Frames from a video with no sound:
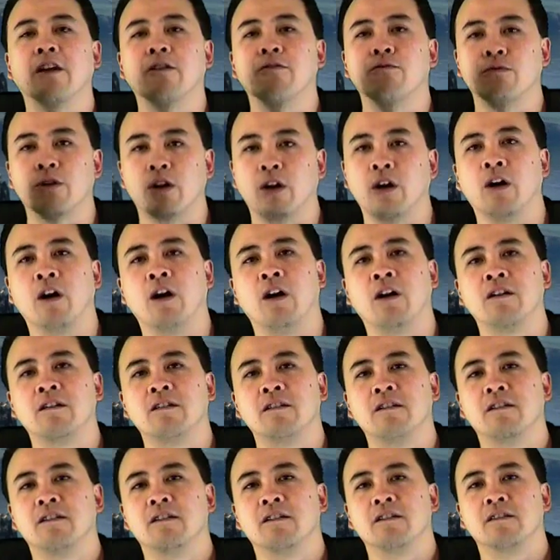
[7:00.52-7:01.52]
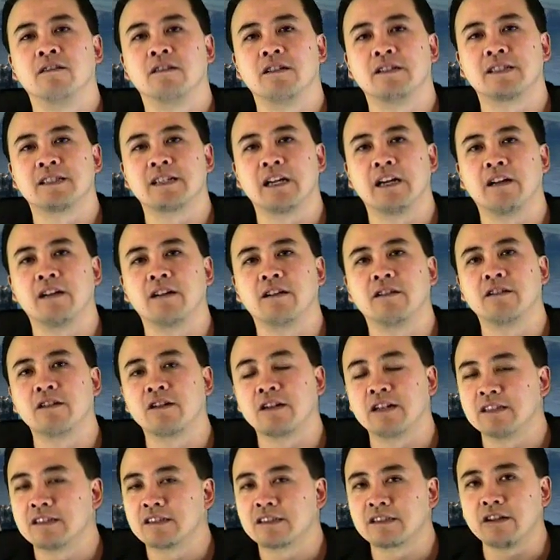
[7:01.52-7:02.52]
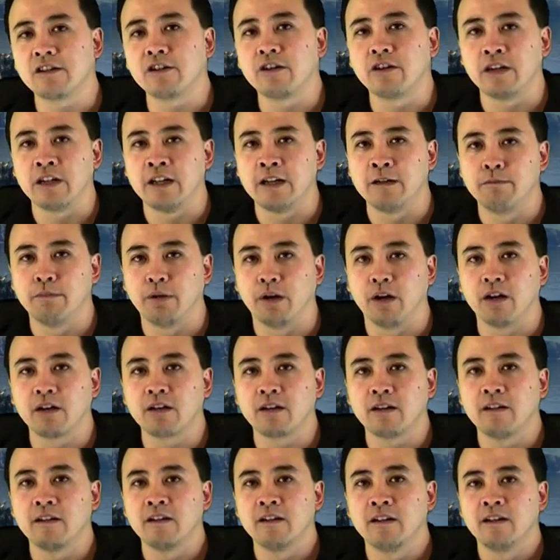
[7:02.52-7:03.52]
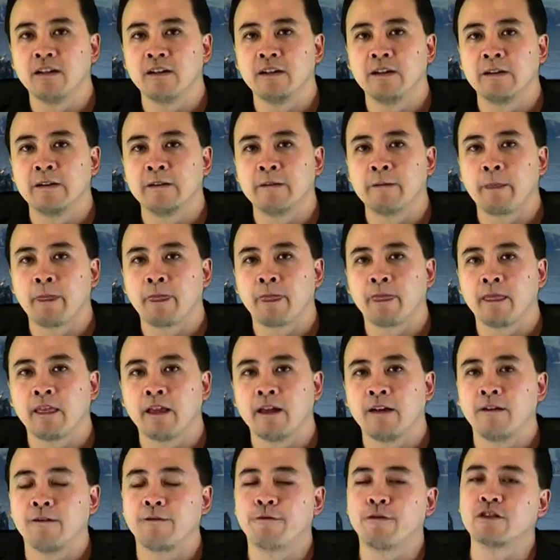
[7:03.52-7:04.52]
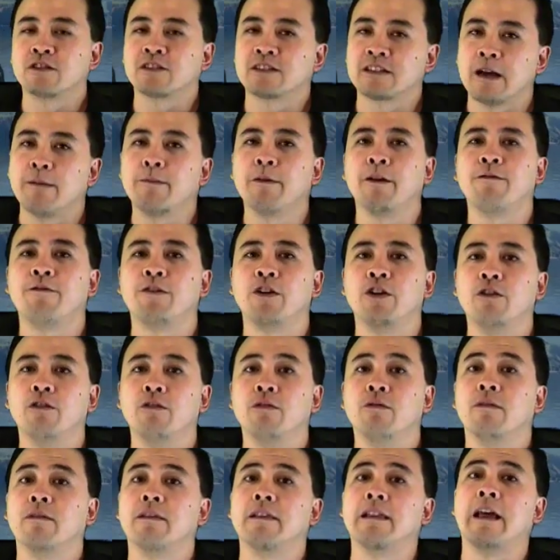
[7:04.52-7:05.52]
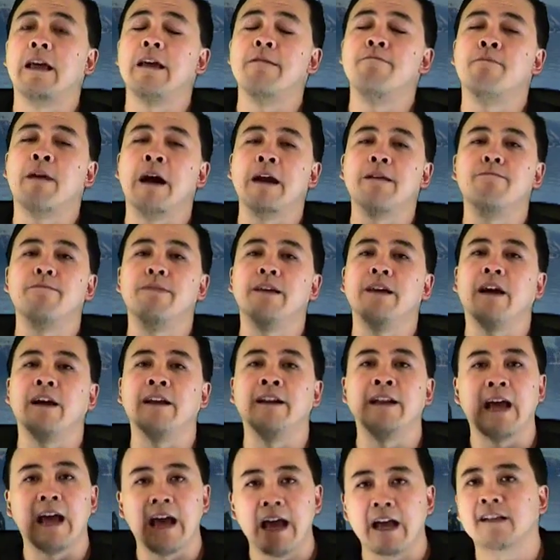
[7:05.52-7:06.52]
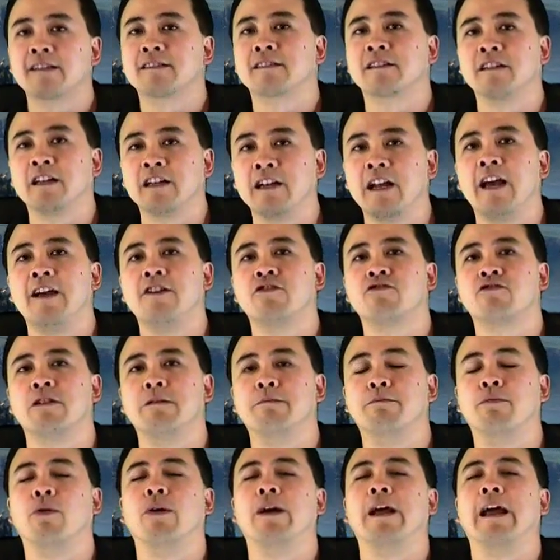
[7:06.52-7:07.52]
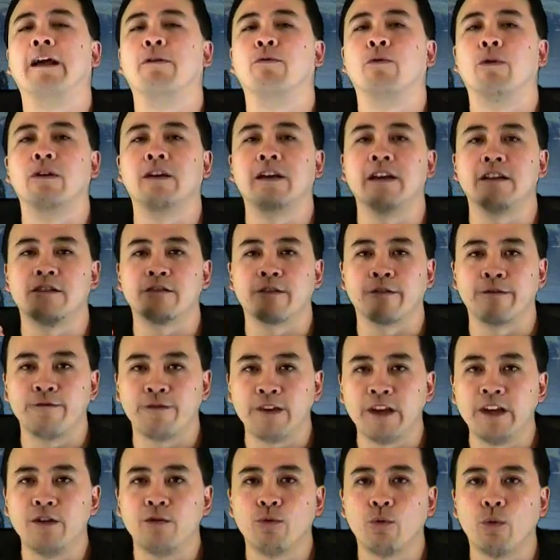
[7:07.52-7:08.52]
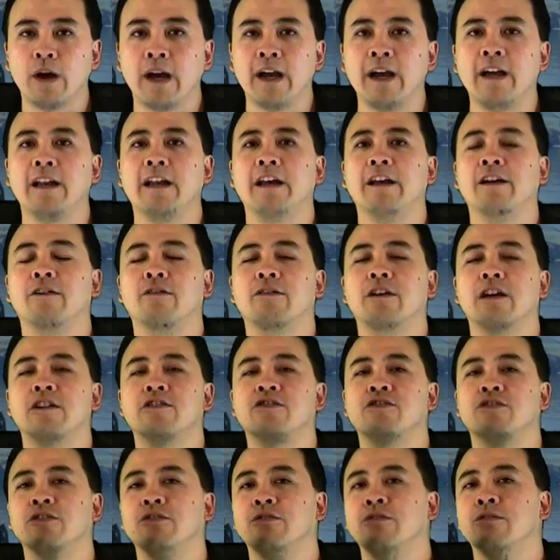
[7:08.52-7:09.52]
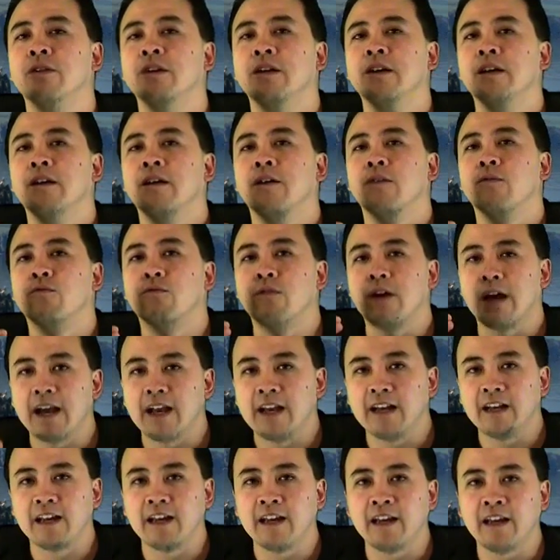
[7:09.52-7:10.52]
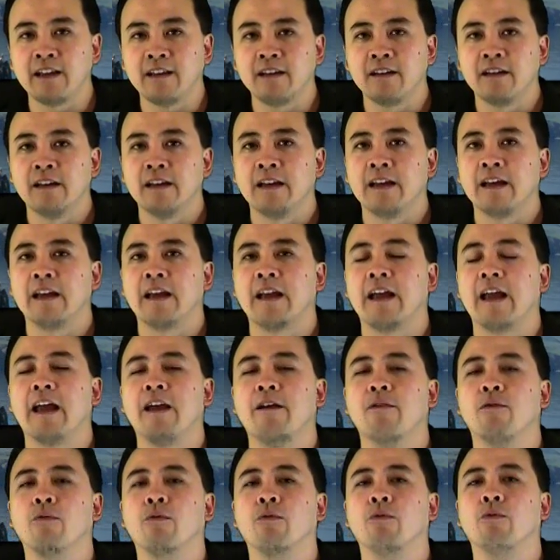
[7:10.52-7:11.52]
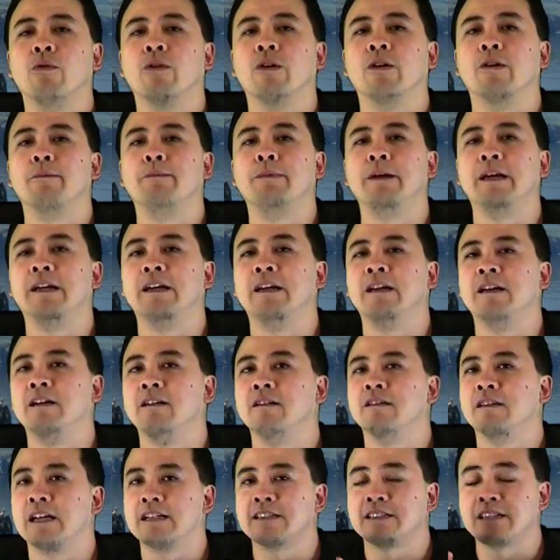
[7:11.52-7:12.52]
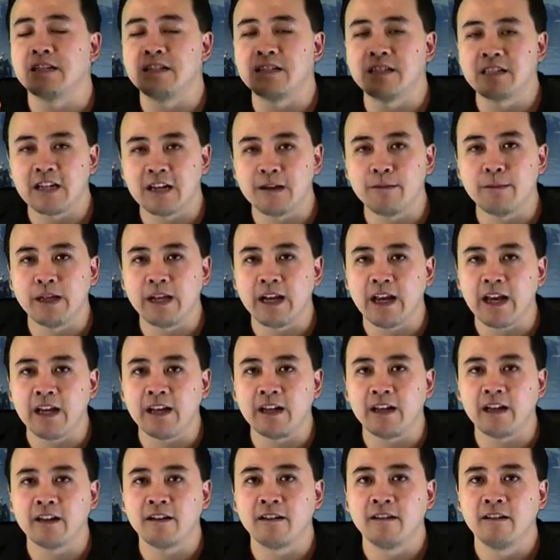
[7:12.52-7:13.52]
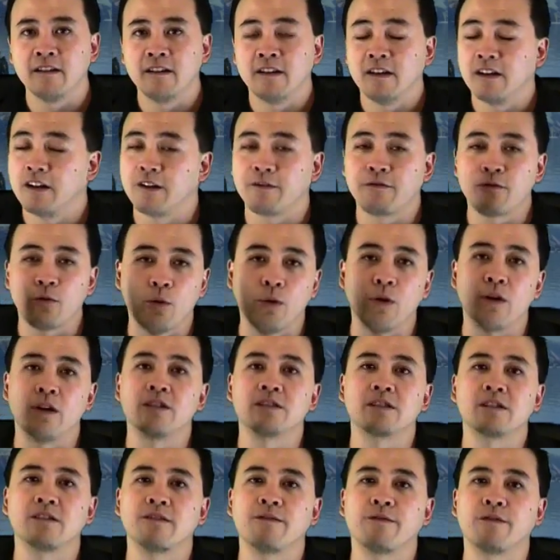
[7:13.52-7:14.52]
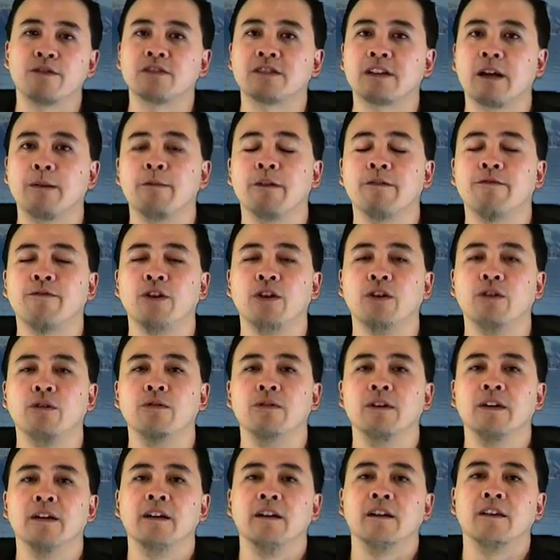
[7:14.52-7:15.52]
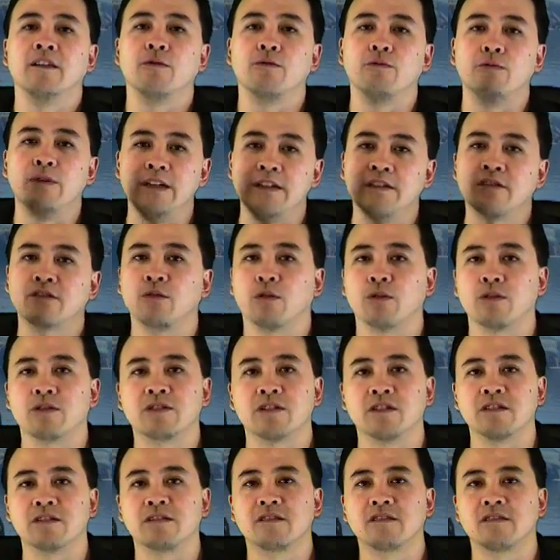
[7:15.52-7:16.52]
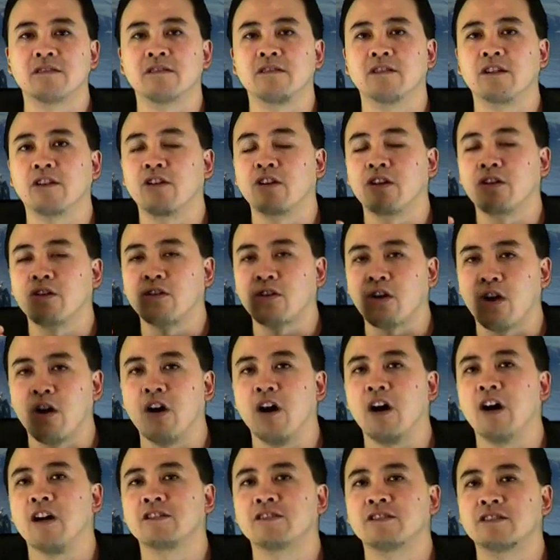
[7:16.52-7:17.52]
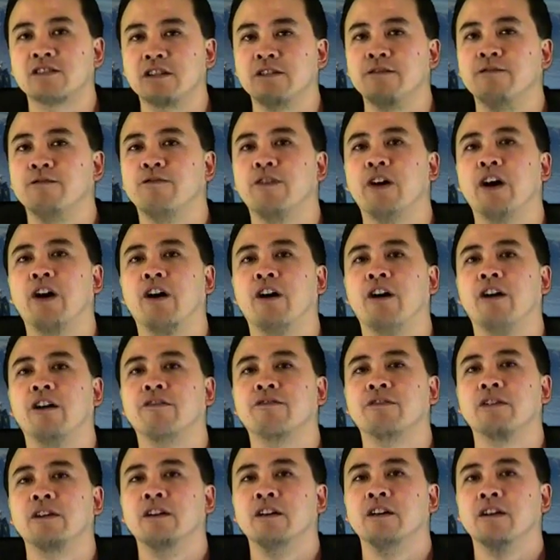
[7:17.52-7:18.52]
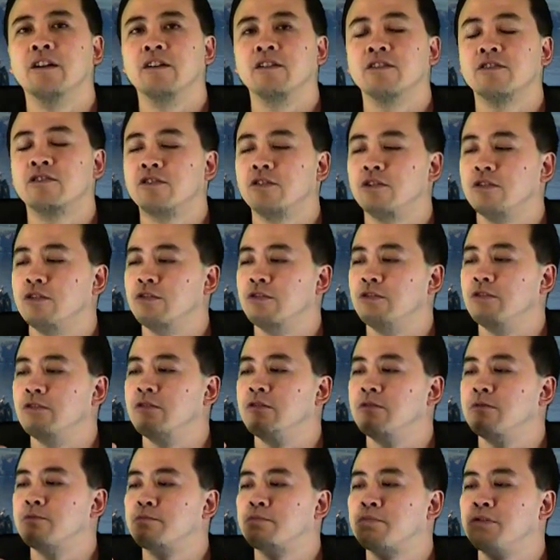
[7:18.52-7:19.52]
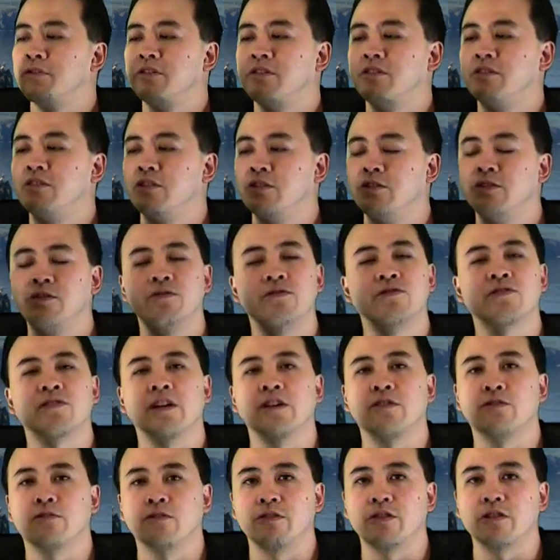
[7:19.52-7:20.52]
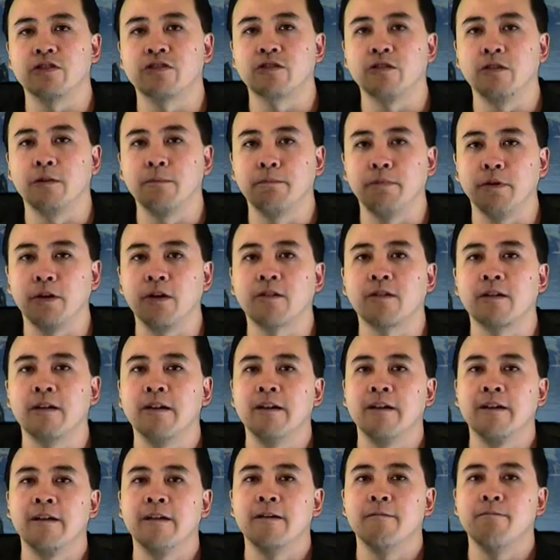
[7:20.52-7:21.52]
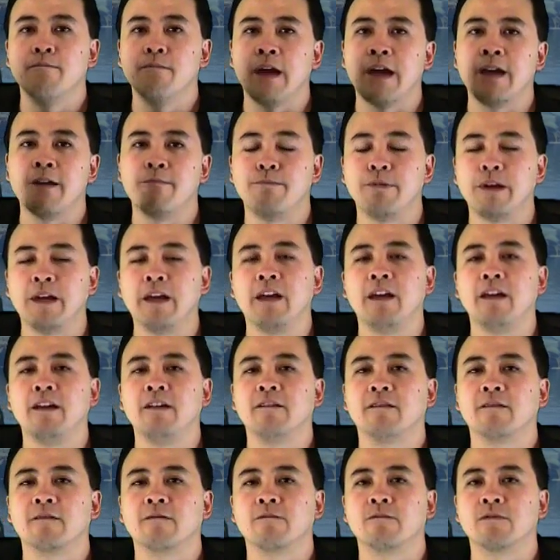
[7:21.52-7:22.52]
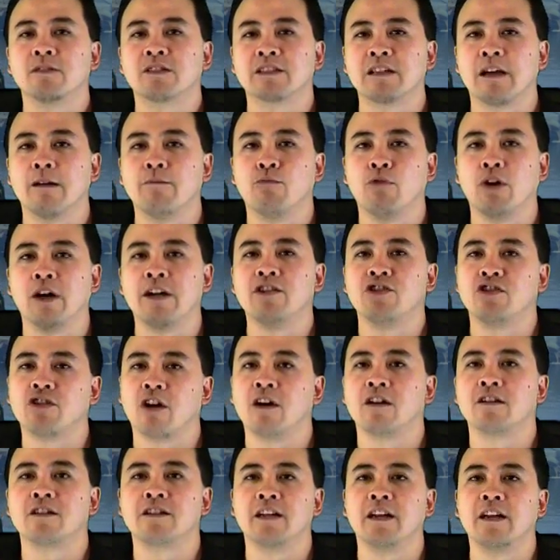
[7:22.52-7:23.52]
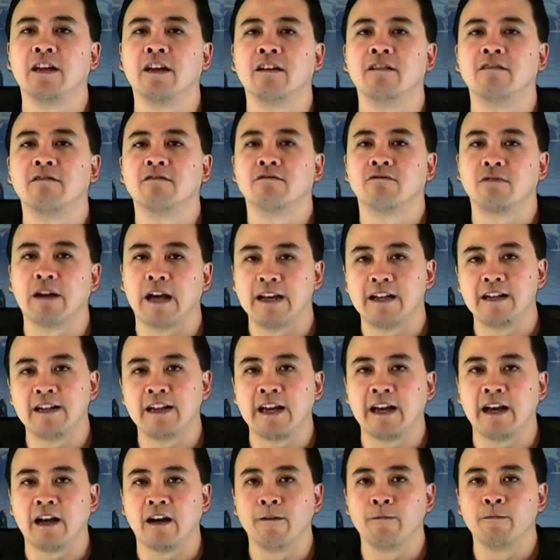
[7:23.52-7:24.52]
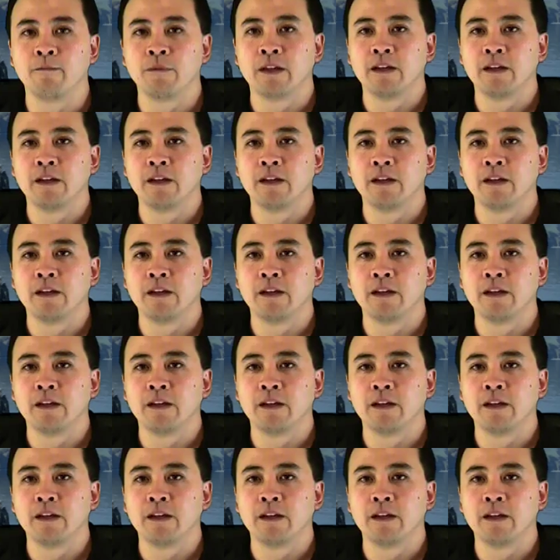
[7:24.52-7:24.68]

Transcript: it wrong to consider an ebook. For some of you, it might be an excellent entry point. It will get your feet wet, it'll get you writing, it will be less intimidating, and of course, for some of you, the resources, the costs involved to produce a traditional book may be somewhat daunting right now.